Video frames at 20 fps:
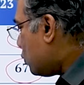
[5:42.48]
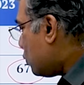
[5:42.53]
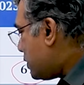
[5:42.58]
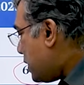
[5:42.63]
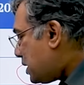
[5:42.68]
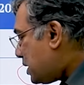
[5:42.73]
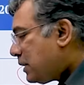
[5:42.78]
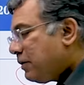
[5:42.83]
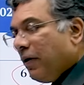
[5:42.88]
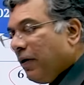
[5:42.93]
to
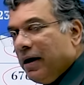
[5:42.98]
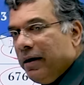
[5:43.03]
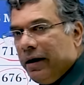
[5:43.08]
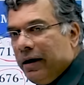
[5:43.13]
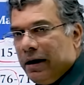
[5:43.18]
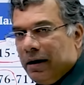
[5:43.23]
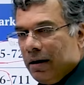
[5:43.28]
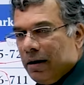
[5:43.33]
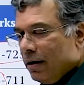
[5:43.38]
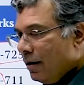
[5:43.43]

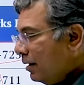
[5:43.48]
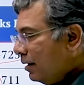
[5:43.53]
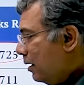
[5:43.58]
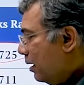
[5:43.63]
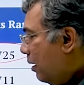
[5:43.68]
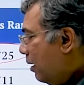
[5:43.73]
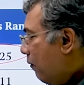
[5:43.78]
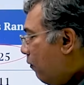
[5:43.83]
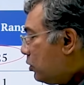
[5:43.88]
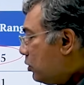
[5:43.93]
620
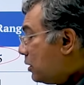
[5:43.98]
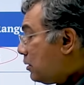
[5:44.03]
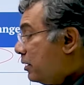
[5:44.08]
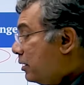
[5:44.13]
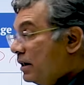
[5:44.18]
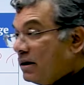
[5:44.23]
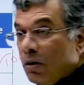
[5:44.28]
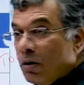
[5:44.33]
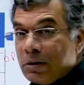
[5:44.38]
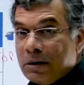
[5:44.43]
for the
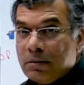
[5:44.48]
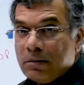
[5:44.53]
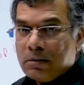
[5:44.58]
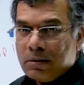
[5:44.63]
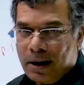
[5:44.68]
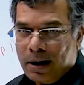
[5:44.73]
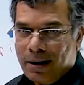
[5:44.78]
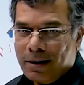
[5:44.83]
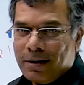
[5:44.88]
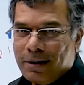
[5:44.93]
3000th
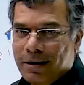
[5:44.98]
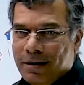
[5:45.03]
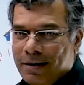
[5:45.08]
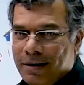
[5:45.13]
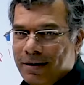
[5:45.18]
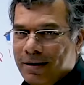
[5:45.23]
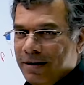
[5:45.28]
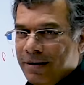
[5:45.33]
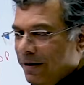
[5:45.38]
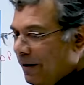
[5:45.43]

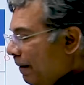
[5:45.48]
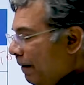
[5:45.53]
rank